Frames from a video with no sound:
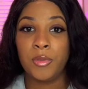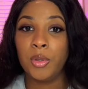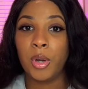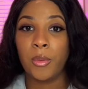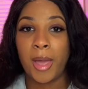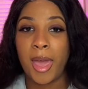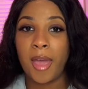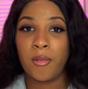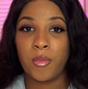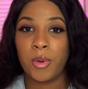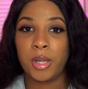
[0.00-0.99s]
you don't
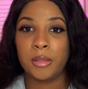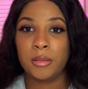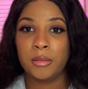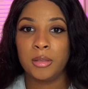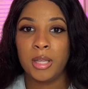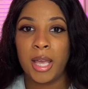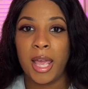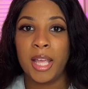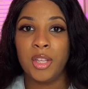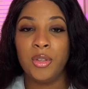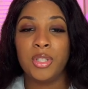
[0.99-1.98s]
have one,
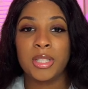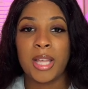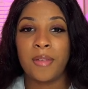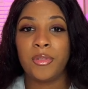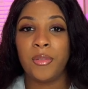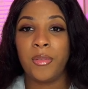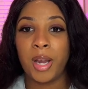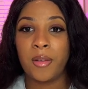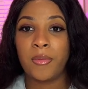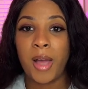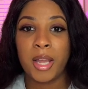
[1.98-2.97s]
and you just have to
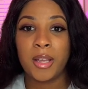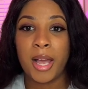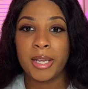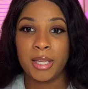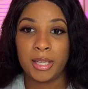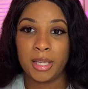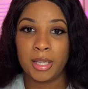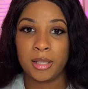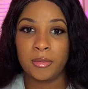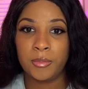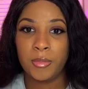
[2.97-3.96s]
verify your
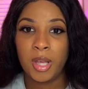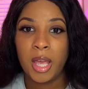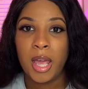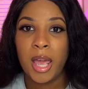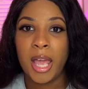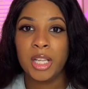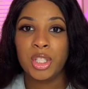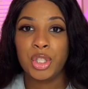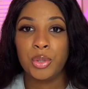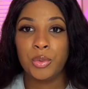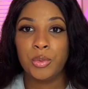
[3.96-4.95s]
identity and
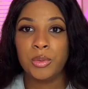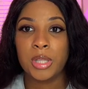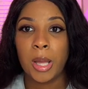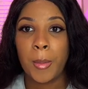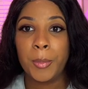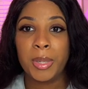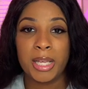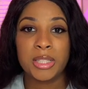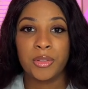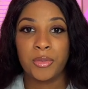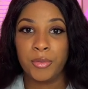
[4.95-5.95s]
choose
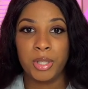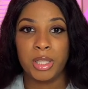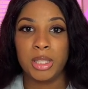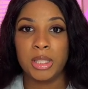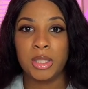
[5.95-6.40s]
place a freeze.